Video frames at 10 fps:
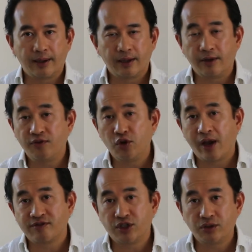If you
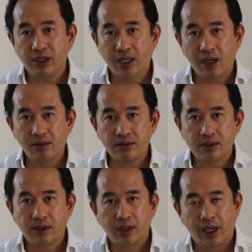have student
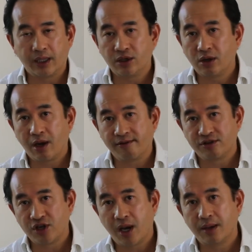loans and you don't have a
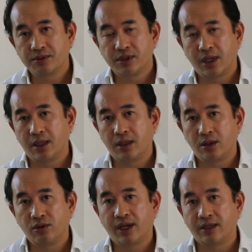job, then
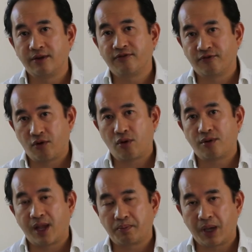you can defer
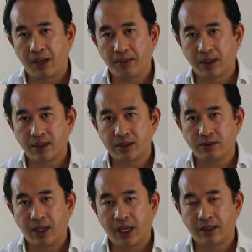that payment until
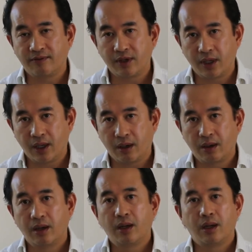the end of the year,
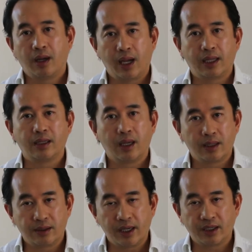and
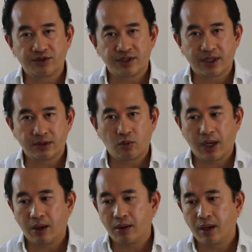the interest as
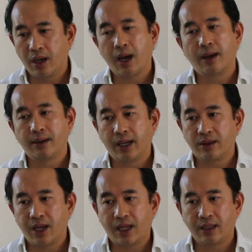well.
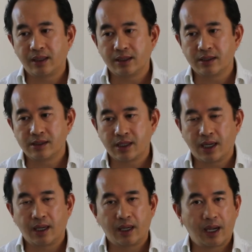And that is,
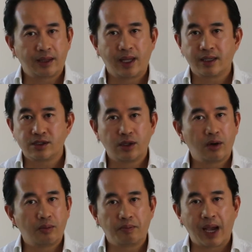there's
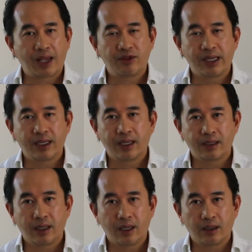no bad thing
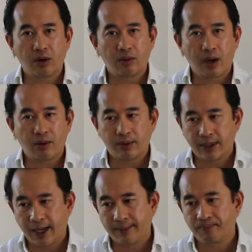can go wrong with
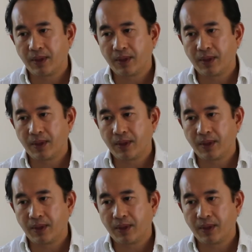that,